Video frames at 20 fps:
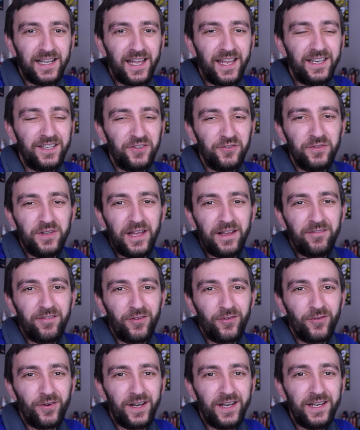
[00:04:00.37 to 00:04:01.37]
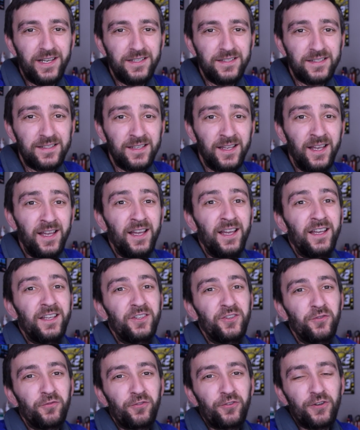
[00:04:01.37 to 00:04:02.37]
and you never race,
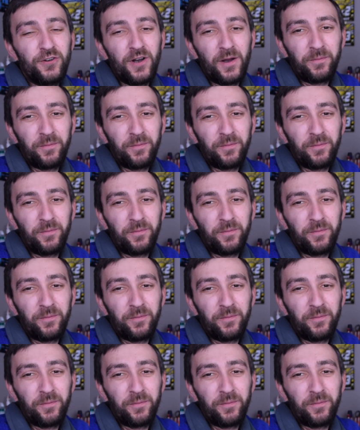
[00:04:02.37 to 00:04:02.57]
you show